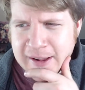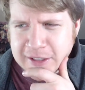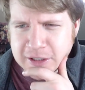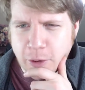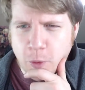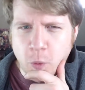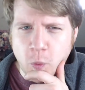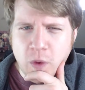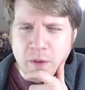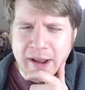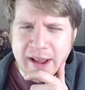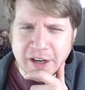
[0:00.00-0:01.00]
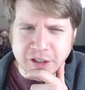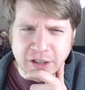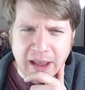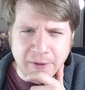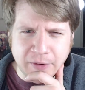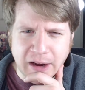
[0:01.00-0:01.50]
So we might actually
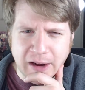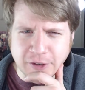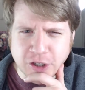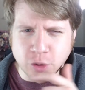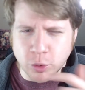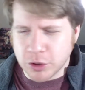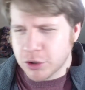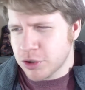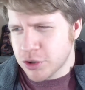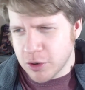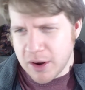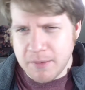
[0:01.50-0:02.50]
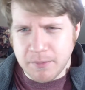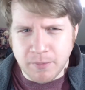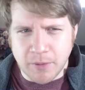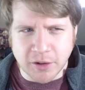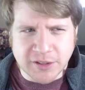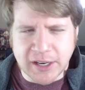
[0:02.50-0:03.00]
have kind of a shorter stream
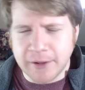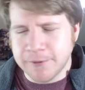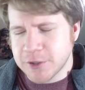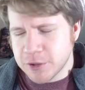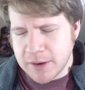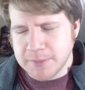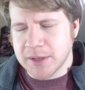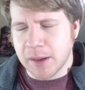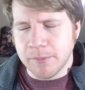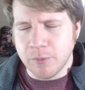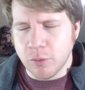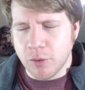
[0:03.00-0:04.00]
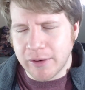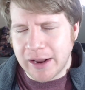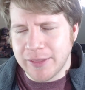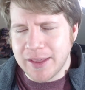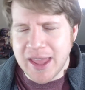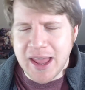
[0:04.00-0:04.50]
or set of streams up around
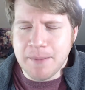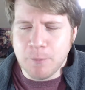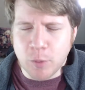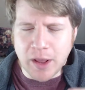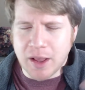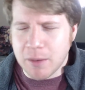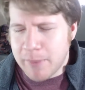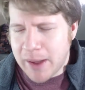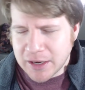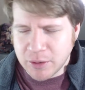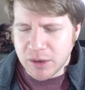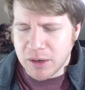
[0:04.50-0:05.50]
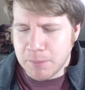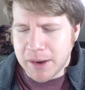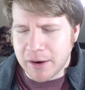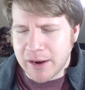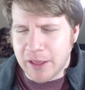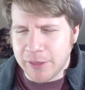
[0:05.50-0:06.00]
the game when I come back to it, depending
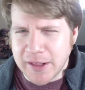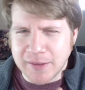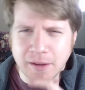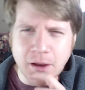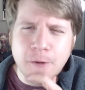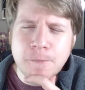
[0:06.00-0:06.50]
on how things go.